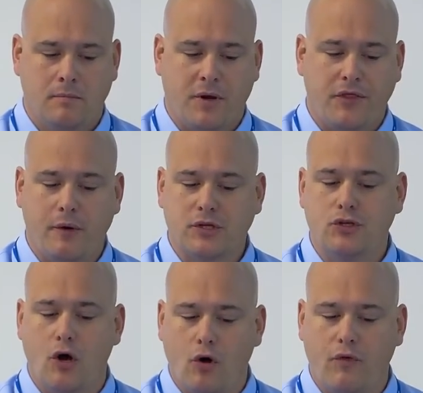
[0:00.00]
But there is
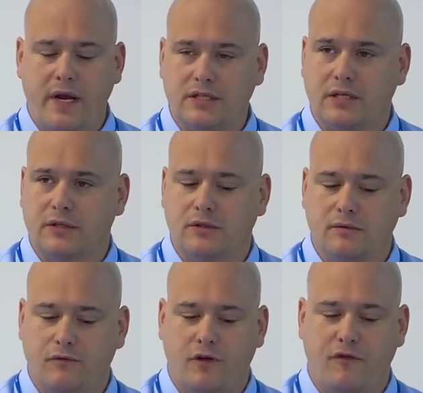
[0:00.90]
no reason
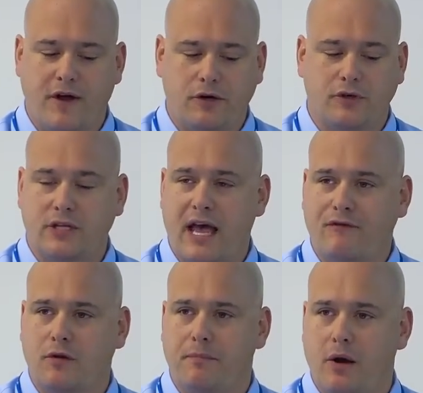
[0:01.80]
for the veterans to
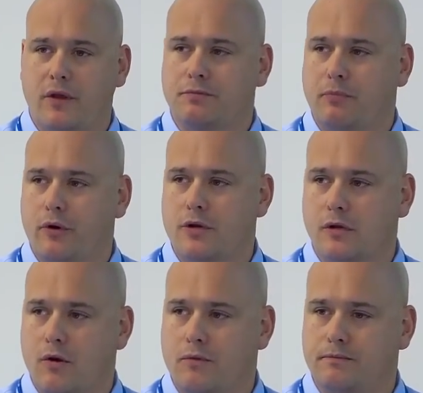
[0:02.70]
have to bear this burden
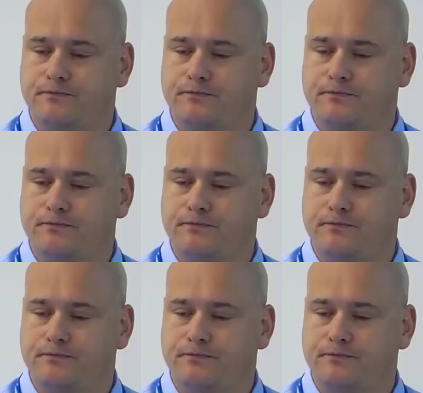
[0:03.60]
alone.